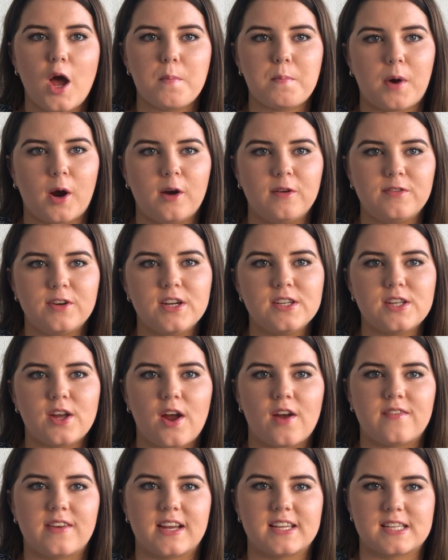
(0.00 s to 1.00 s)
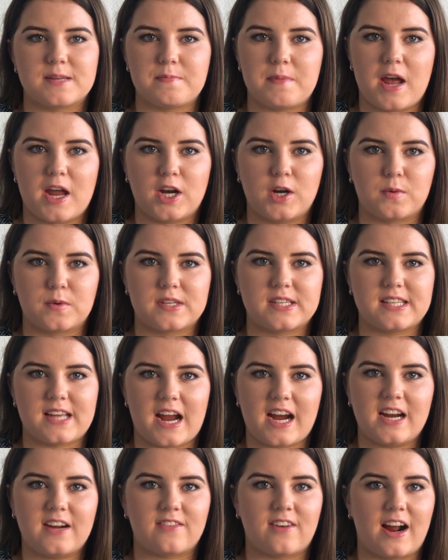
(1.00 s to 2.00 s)
Pope views Hervey as a man who will
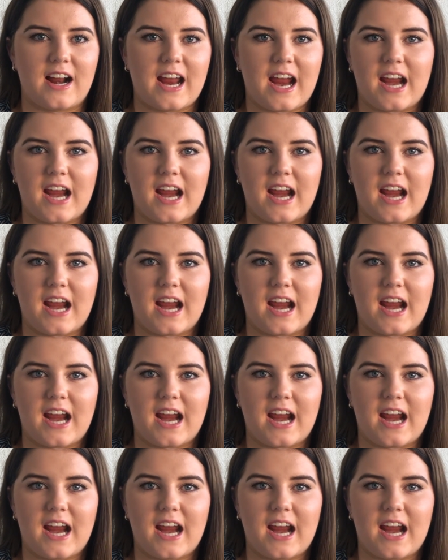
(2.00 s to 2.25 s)
say and write